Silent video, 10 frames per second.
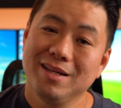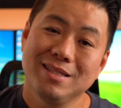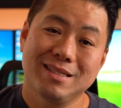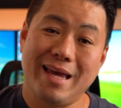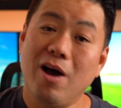
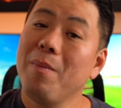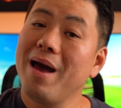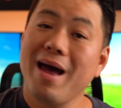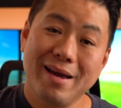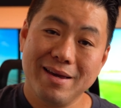Scale
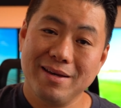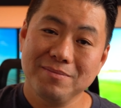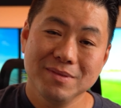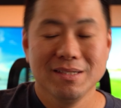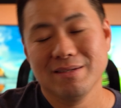back,
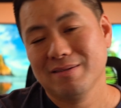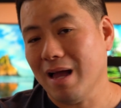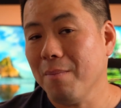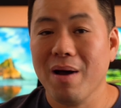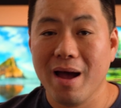
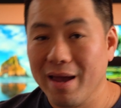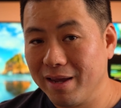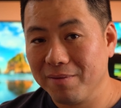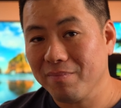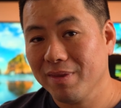stop
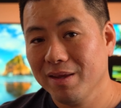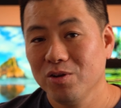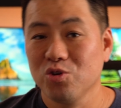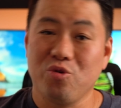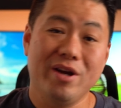buying,
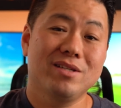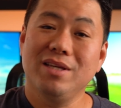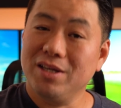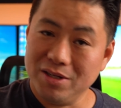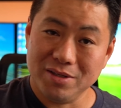trade
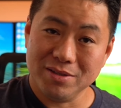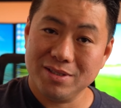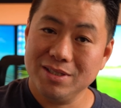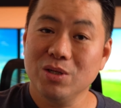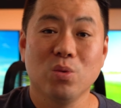
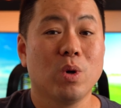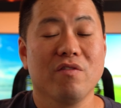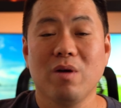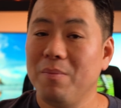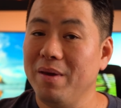sneakers,
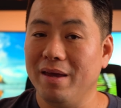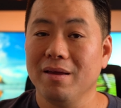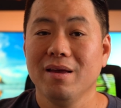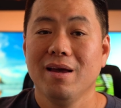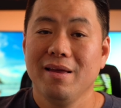whatever it might be.
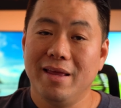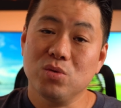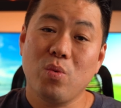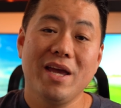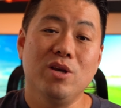
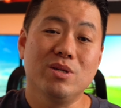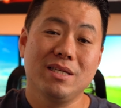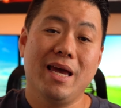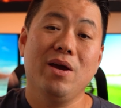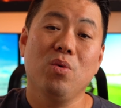This way you
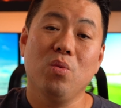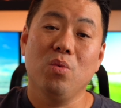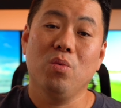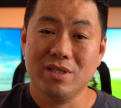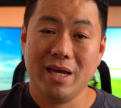stay
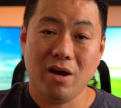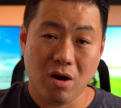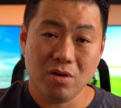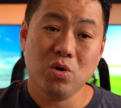on